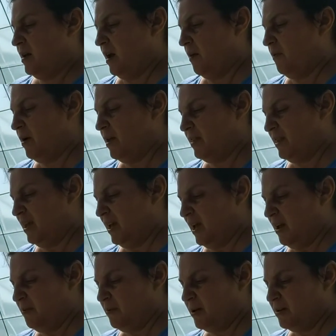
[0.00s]
Now one thing
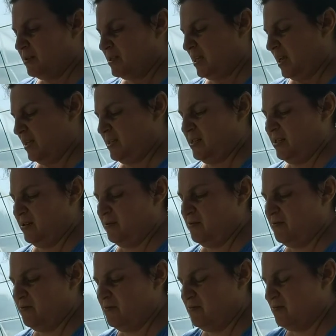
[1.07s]
I will say
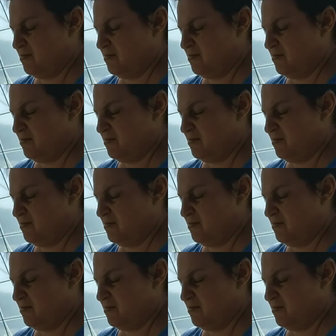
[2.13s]
too